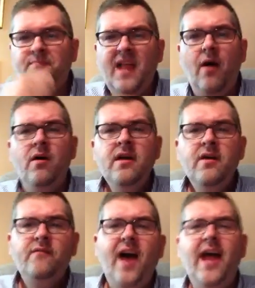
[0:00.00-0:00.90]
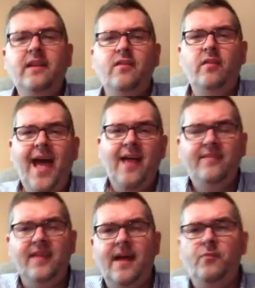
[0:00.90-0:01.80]
Now, finally, the
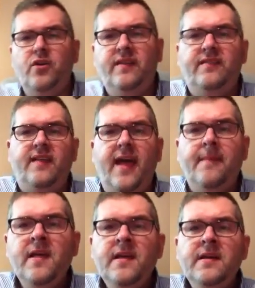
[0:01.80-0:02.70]
last thing I'm going to say.